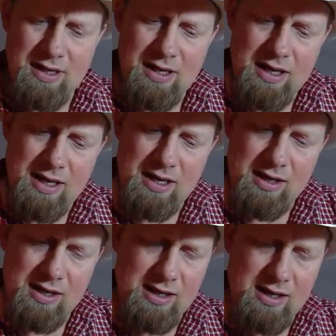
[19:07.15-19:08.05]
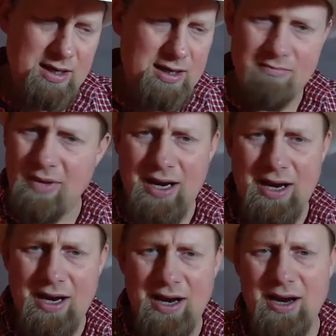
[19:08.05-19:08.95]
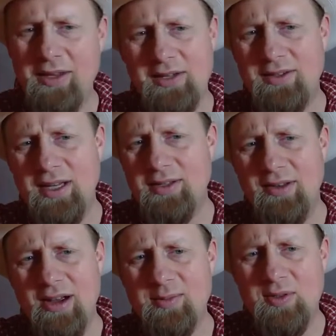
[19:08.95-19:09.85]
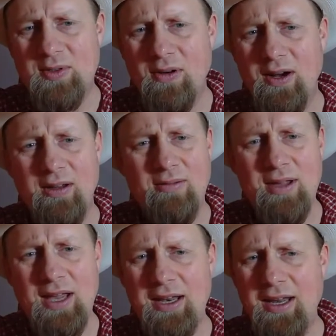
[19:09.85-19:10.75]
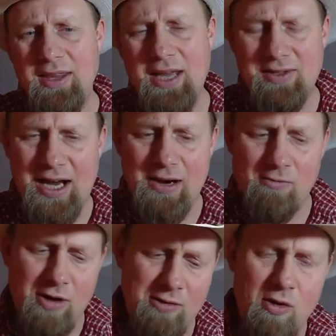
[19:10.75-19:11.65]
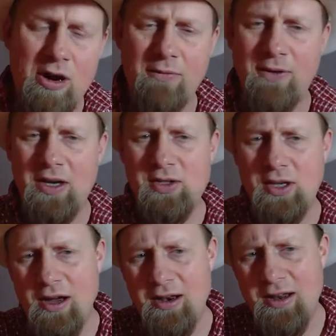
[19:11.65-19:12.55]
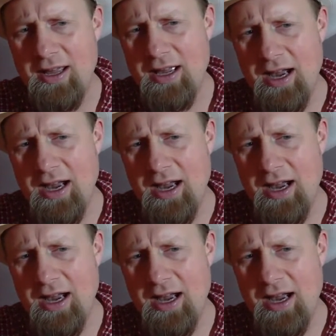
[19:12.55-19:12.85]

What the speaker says: And I think that's an awesome story. And that's kind of what I want to finish it on.